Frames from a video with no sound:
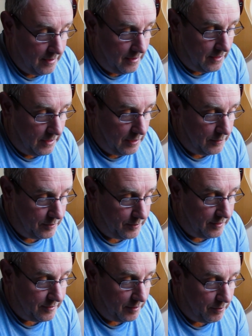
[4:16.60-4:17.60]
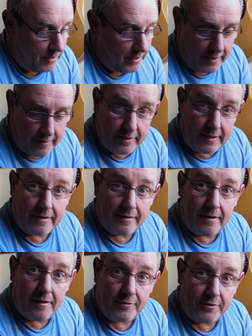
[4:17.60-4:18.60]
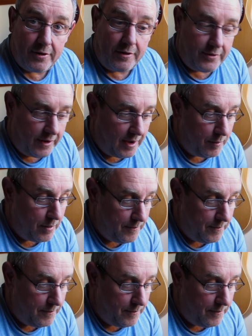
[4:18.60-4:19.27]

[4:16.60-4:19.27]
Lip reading: the USB-C plug into the guitar, charge it up,